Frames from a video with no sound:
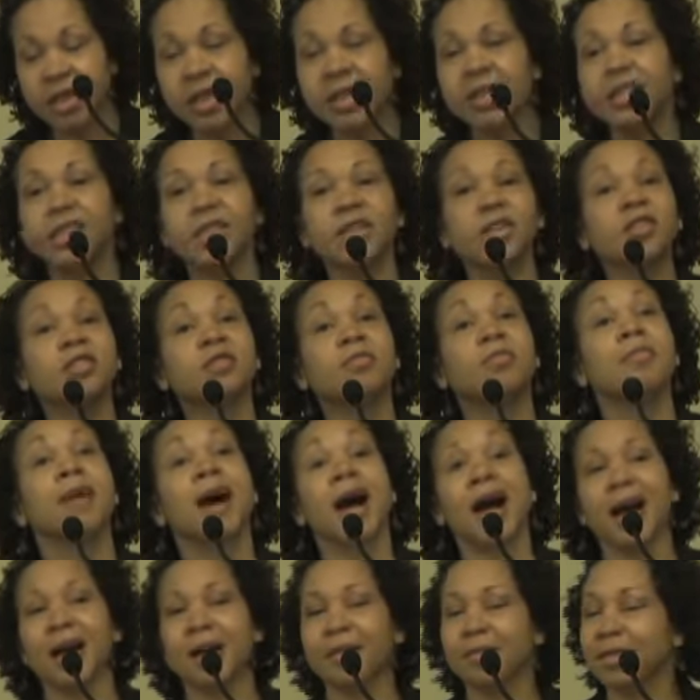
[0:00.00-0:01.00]
She goes,
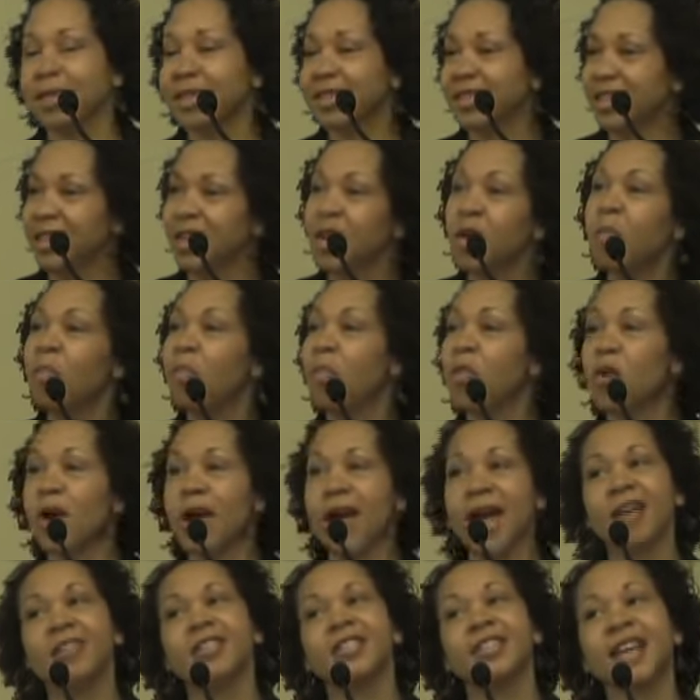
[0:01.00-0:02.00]
Mom, there's a little boy
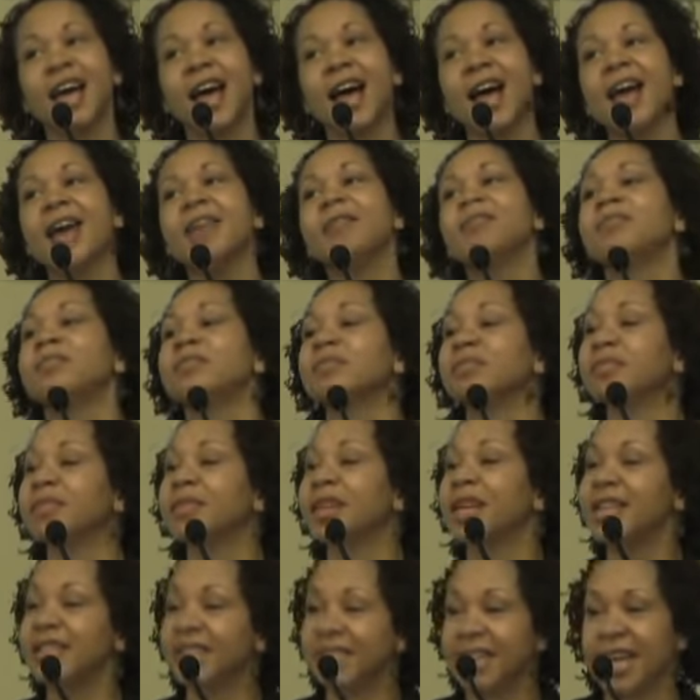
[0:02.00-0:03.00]
outside
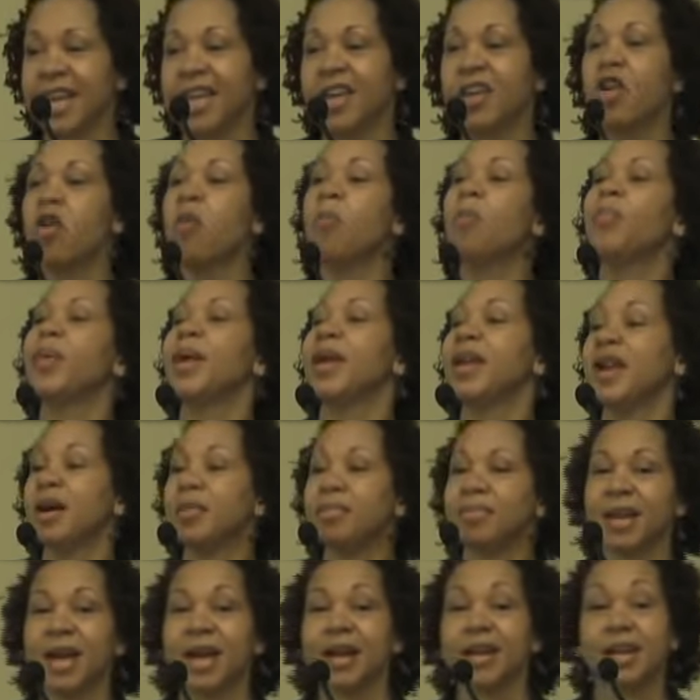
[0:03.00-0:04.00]
he said he gonna beat
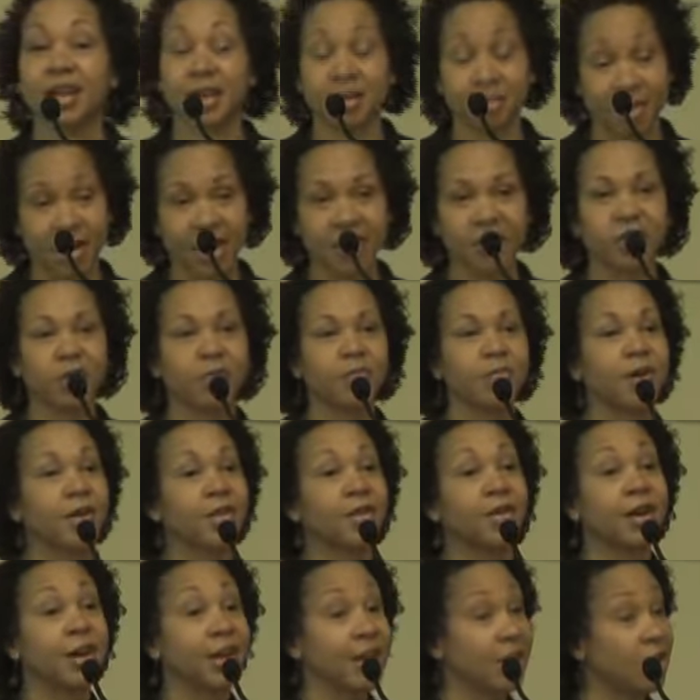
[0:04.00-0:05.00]
up Nadim, that's her
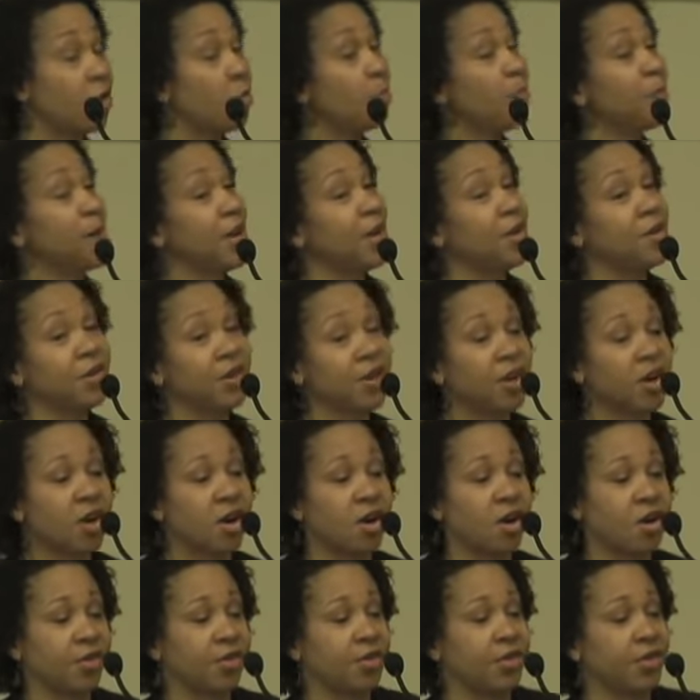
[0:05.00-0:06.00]
brother, and he gonna pee on the
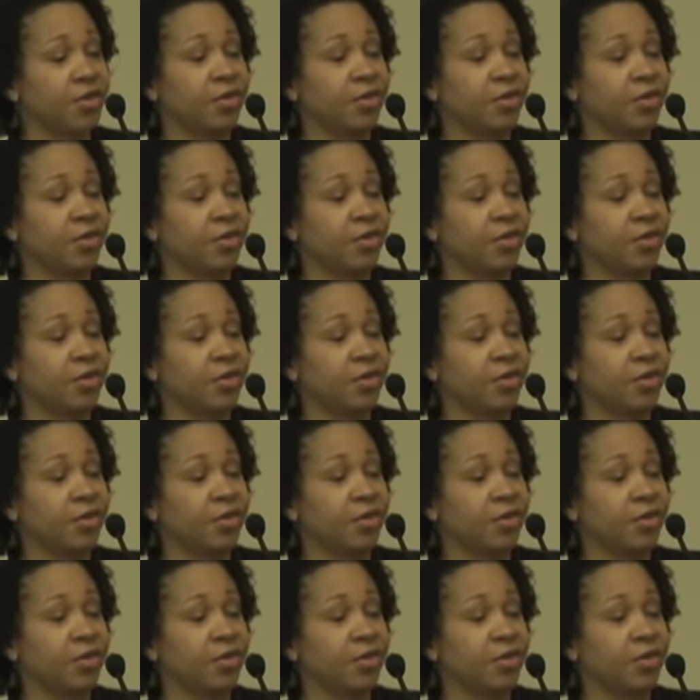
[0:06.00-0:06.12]
car too.